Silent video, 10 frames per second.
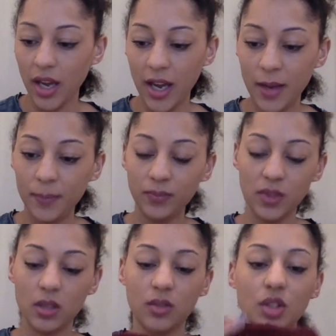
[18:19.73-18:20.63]

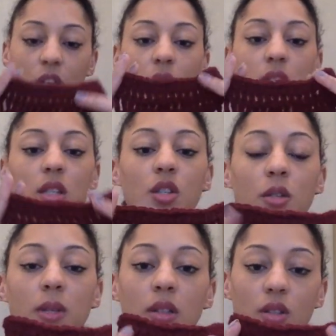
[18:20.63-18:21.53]
So I started
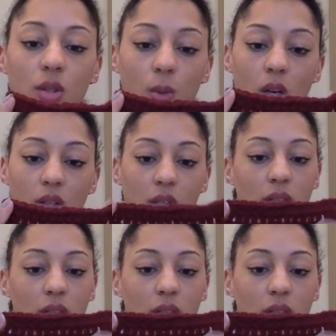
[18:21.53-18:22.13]
doing the swatch.